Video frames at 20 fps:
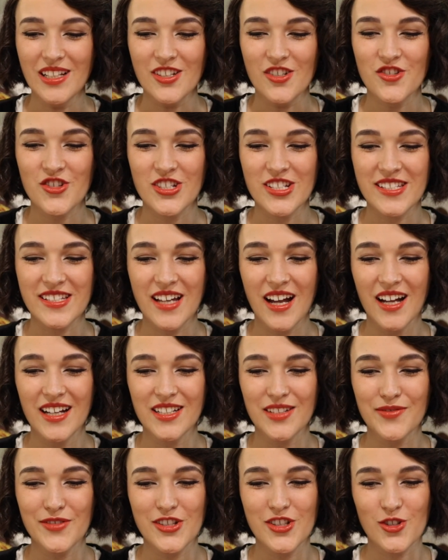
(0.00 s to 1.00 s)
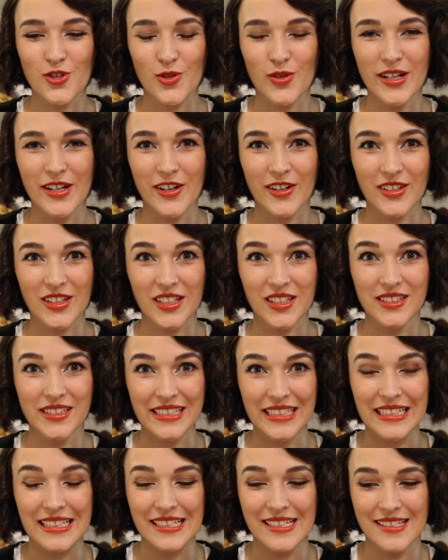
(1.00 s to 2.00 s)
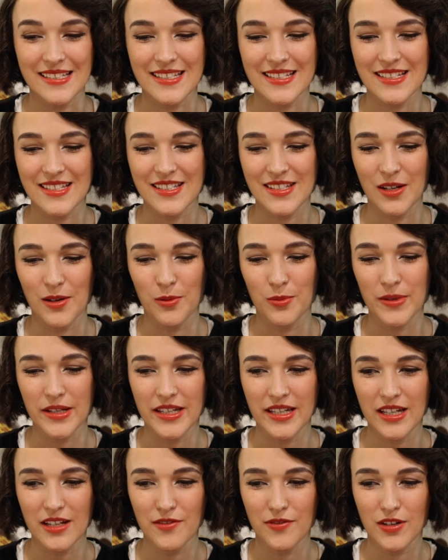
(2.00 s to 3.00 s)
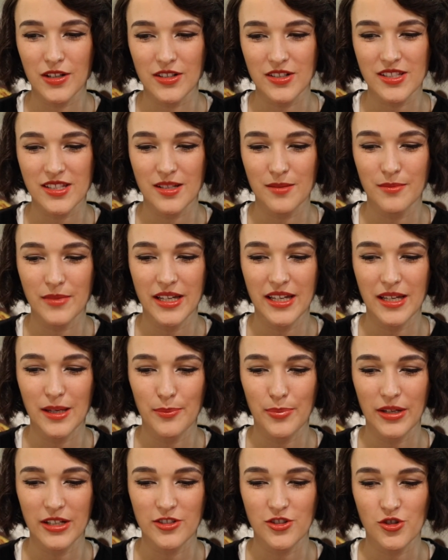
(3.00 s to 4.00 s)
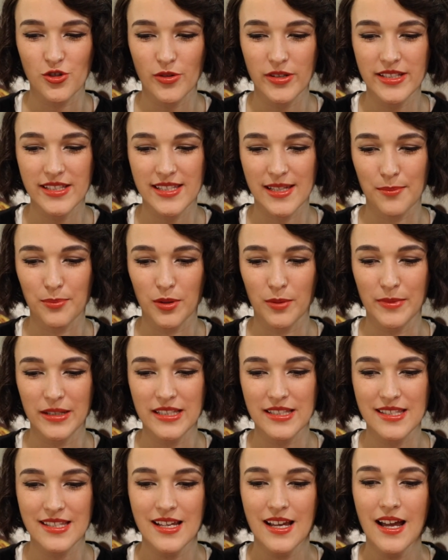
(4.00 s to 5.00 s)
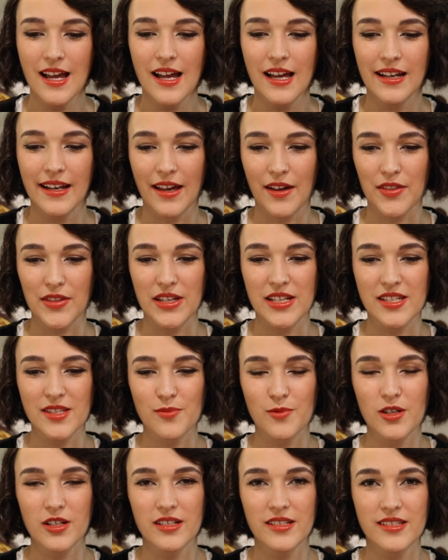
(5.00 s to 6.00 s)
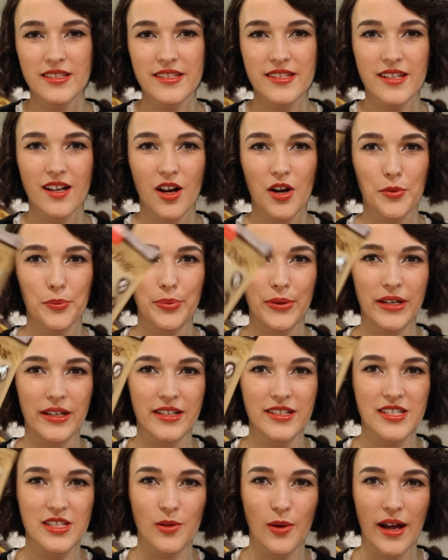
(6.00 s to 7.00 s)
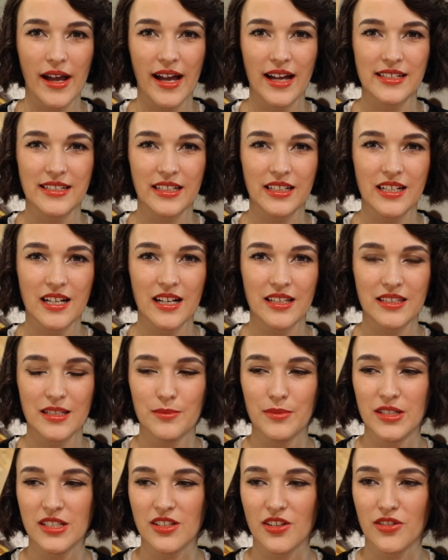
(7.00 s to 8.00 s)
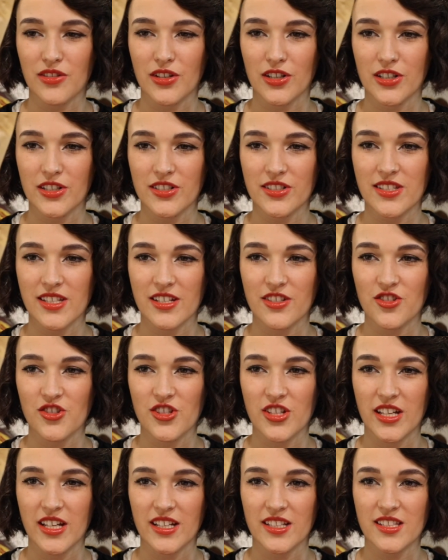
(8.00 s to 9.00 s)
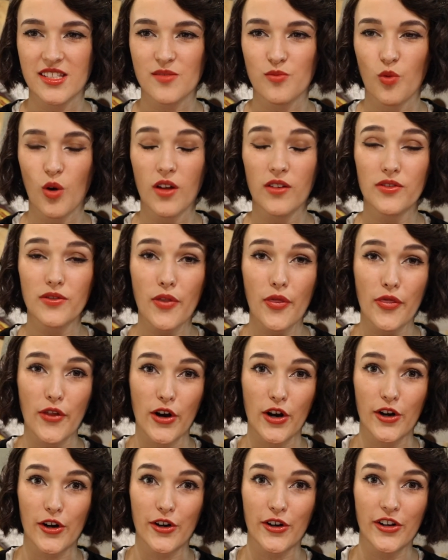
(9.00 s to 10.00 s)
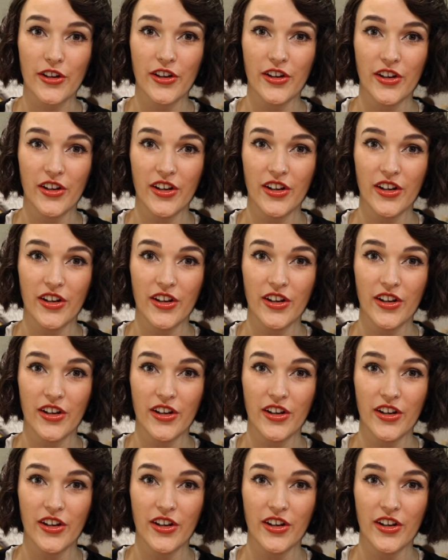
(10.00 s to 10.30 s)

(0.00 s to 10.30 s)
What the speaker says: she's kind of destroyed her little knees, so we give her some hip and joint supplements. Now these ones are big, so I had to cut them into thirds, and she gets 1/3